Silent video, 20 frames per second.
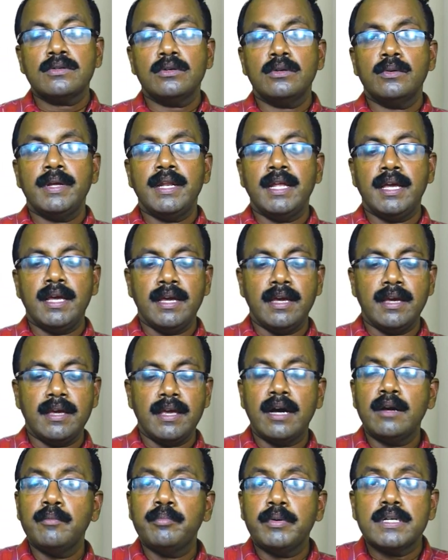So when a
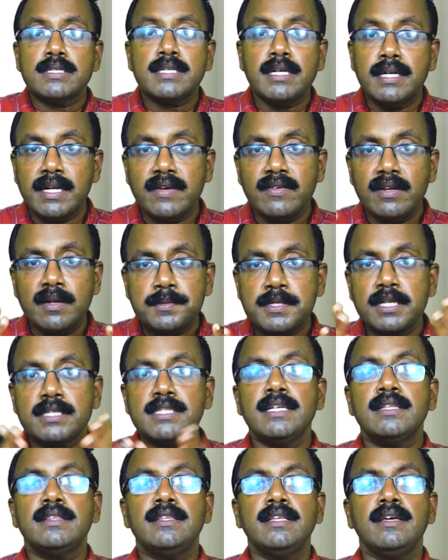young person develops such
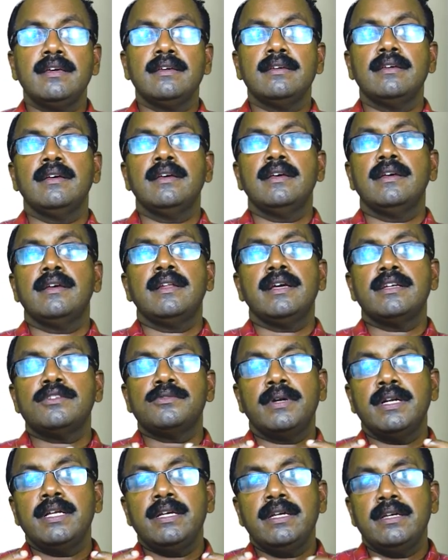a thing,
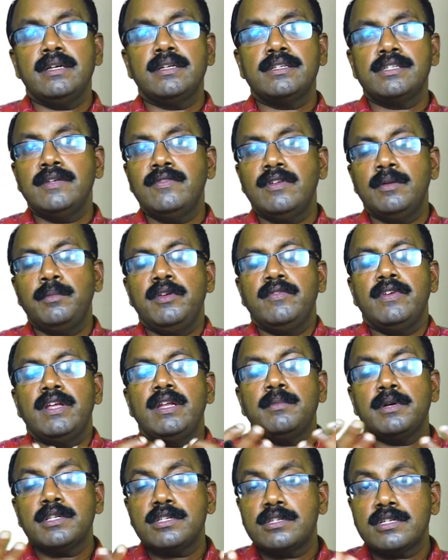naturally she will be
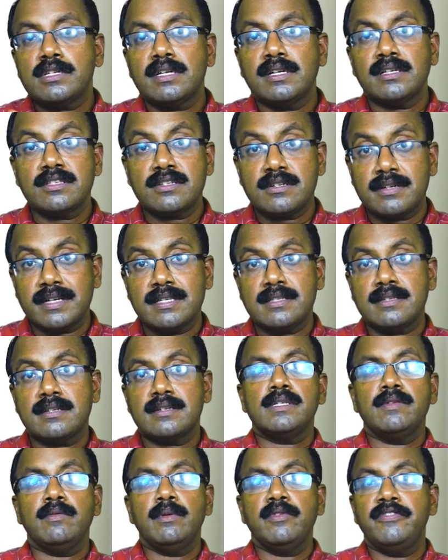very much
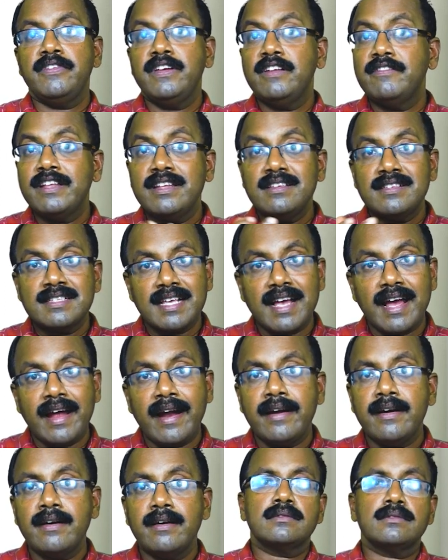stressed, she will feel very
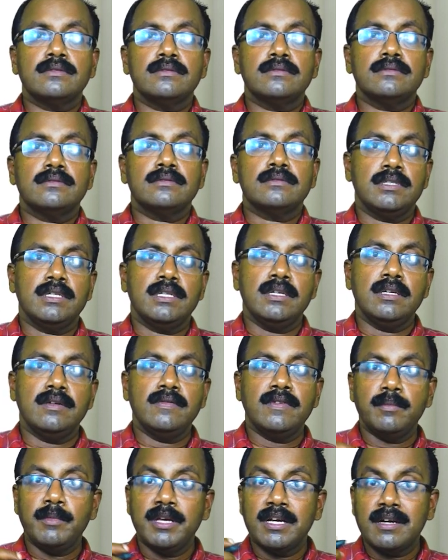sad, so she
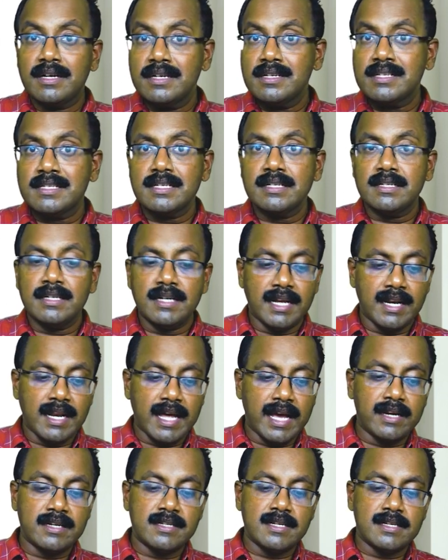will be concerned and
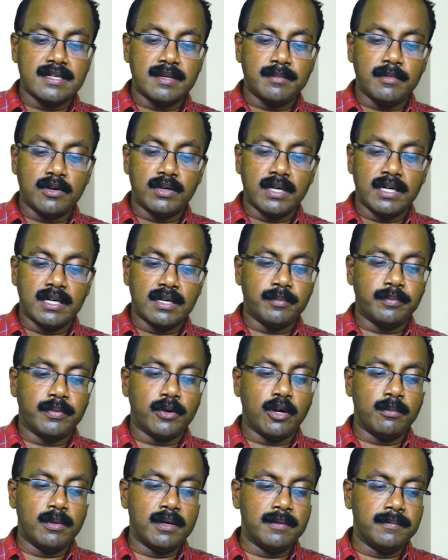anxious about her
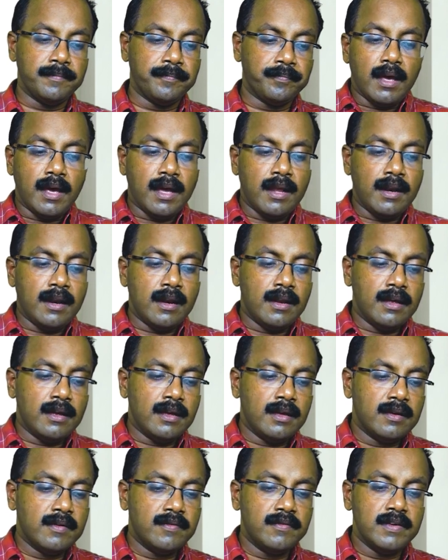problem, and
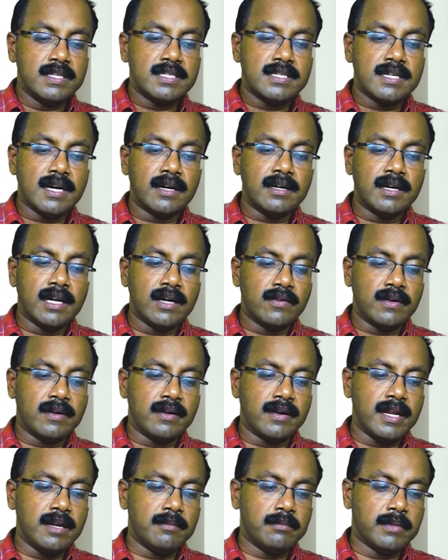we started our
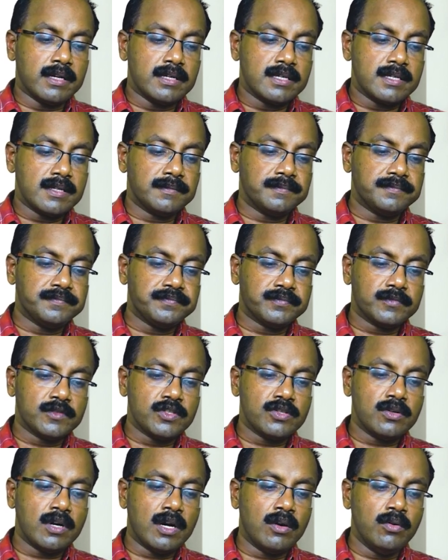treatment.
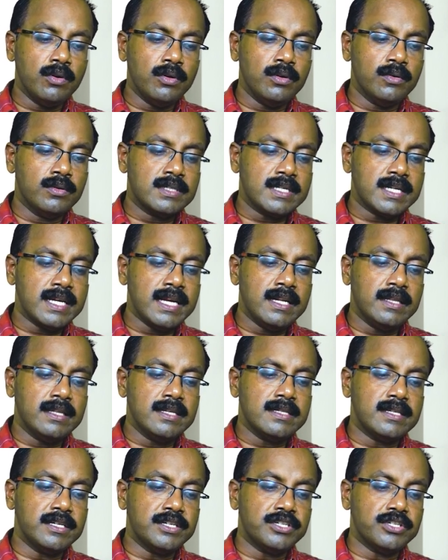So how do you treat
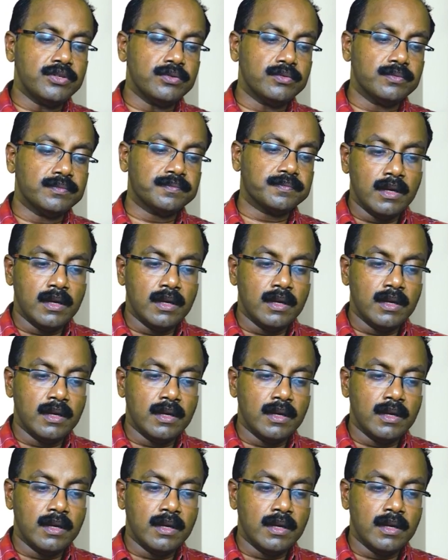this issue?